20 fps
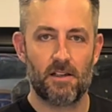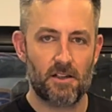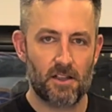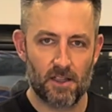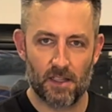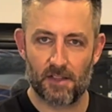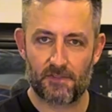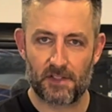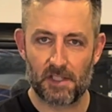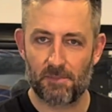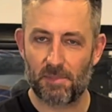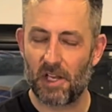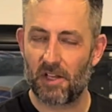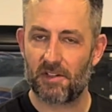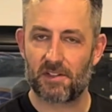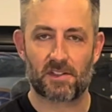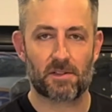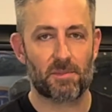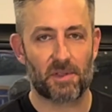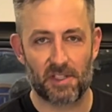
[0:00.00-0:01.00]
Lifting belt is
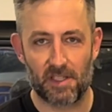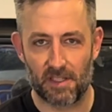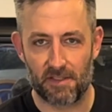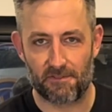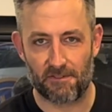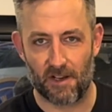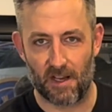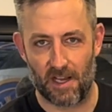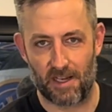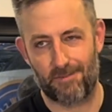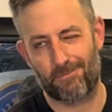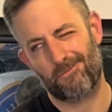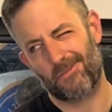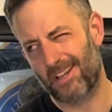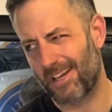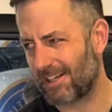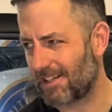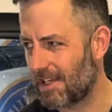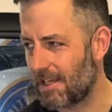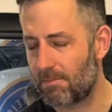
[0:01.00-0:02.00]
completely fine.
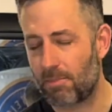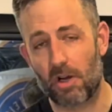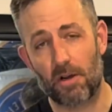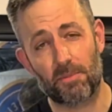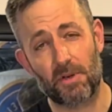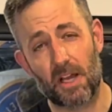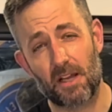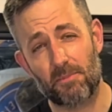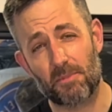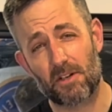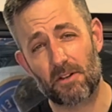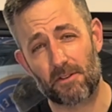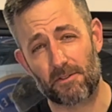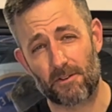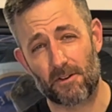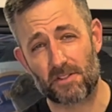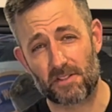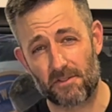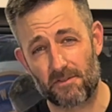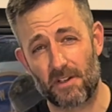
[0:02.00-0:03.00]
Like Napal Nightmare, the
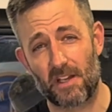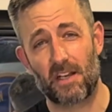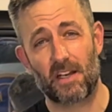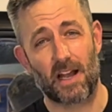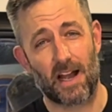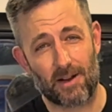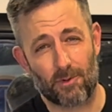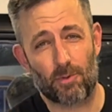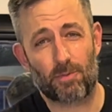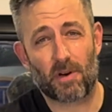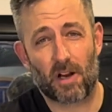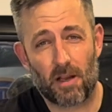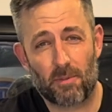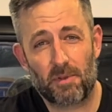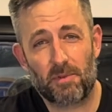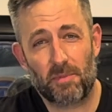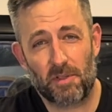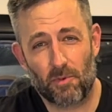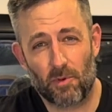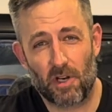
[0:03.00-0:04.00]
first event, I will probably
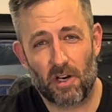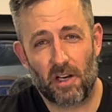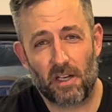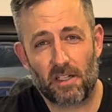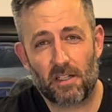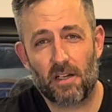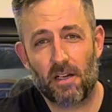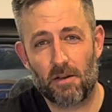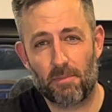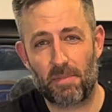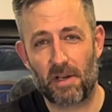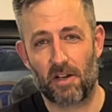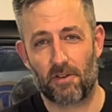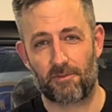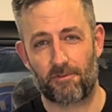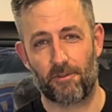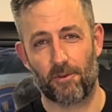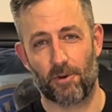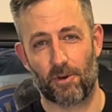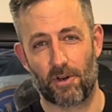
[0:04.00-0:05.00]
be wearing a belt
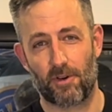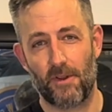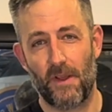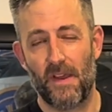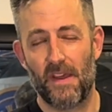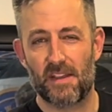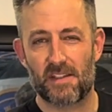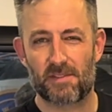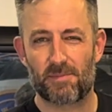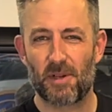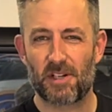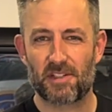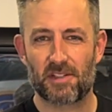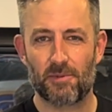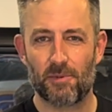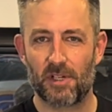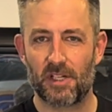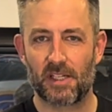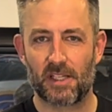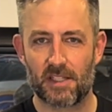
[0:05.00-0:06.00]
for, especially
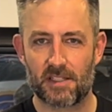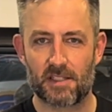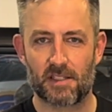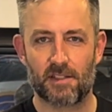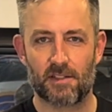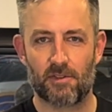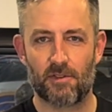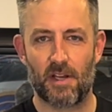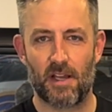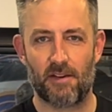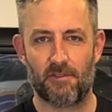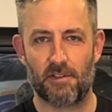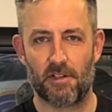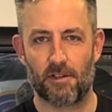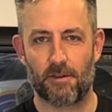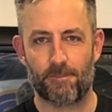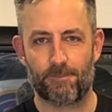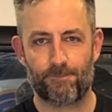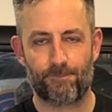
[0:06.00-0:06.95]
when it gets a little heavier.